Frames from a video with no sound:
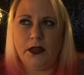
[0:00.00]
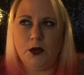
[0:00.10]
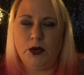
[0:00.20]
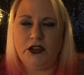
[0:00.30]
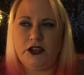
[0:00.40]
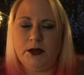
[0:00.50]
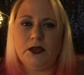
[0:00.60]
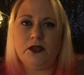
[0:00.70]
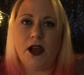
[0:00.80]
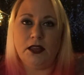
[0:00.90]
when she
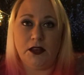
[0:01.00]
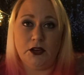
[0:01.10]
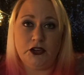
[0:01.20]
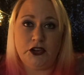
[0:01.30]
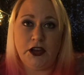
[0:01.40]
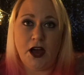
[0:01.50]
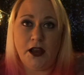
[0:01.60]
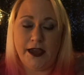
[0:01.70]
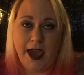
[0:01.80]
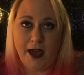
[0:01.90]
was very little, she got
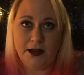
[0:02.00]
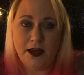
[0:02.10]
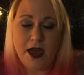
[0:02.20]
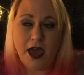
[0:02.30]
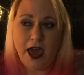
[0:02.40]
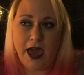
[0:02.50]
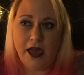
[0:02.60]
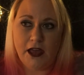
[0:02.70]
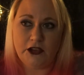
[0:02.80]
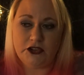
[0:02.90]
a cat,
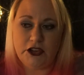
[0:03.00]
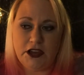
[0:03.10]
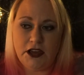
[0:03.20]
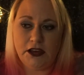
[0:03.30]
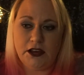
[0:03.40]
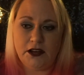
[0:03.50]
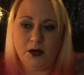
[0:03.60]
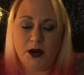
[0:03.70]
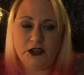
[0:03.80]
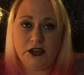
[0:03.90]
and she didn't know
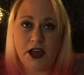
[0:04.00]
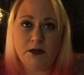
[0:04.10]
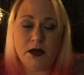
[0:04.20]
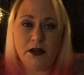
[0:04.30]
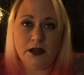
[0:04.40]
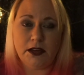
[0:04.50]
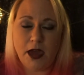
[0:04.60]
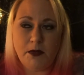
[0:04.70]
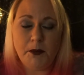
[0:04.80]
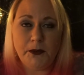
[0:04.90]
where she
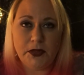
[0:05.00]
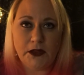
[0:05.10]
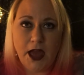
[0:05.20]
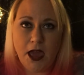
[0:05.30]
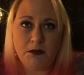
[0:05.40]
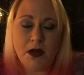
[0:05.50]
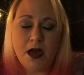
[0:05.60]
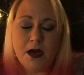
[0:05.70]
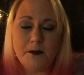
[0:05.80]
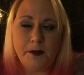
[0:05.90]
came up with the name,
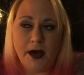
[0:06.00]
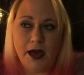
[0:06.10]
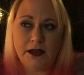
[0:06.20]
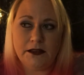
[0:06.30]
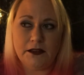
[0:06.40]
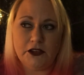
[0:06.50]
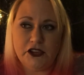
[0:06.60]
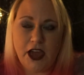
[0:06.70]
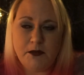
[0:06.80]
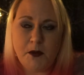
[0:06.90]
but
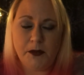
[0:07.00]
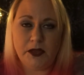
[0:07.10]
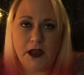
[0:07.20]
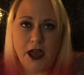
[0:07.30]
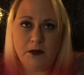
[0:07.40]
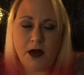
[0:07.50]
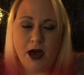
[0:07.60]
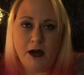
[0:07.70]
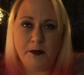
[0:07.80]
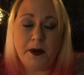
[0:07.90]
she came up with the name
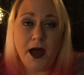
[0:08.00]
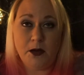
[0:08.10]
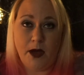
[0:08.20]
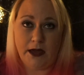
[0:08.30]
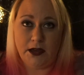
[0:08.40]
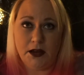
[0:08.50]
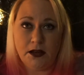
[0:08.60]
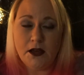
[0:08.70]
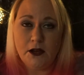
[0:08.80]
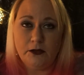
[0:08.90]
of Piwacket
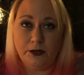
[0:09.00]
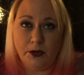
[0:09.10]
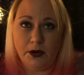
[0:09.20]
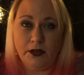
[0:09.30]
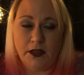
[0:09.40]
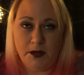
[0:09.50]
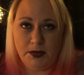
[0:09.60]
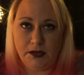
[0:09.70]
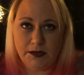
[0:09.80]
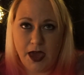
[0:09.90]
for the name of
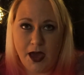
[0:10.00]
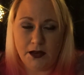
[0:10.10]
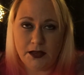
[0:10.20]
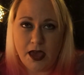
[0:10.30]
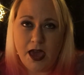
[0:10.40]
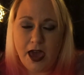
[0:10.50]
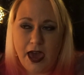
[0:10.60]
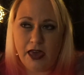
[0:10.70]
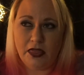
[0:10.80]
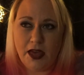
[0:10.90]
this cat.
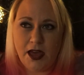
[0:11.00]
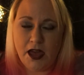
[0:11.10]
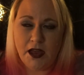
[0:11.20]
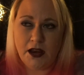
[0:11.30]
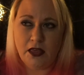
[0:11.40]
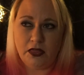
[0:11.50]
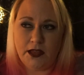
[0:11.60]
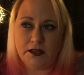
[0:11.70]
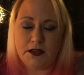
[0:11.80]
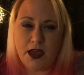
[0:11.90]
And then
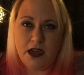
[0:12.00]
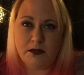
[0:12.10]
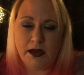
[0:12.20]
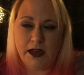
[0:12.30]
this name, I